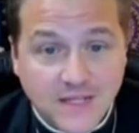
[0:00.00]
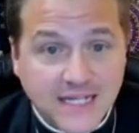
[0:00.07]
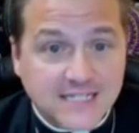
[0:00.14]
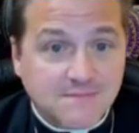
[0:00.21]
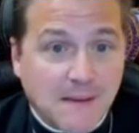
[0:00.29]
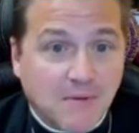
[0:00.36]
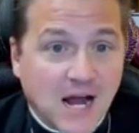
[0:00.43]

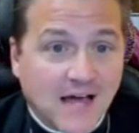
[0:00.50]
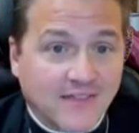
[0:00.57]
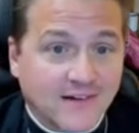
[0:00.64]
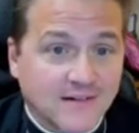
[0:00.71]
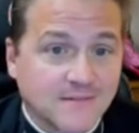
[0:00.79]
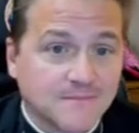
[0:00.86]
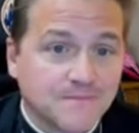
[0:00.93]
He's my
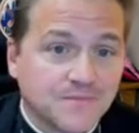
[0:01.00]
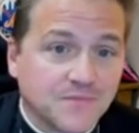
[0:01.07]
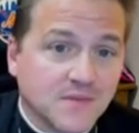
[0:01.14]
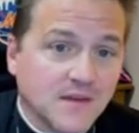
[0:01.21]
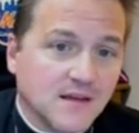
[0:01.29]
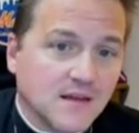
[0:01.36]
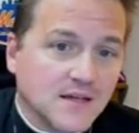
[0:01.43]
brother.
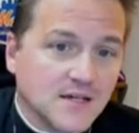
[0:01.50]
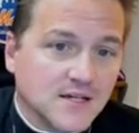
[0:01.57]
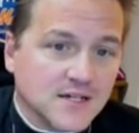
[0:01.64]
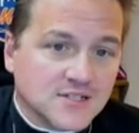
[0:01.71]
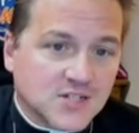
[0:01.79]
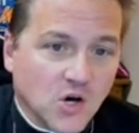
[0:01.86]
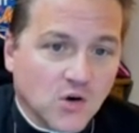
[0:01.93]

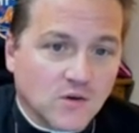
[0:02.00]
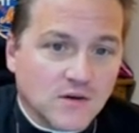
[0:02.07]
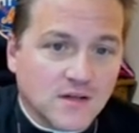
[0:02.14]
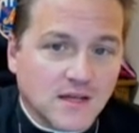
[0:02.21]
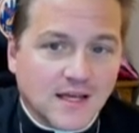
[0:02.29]
So,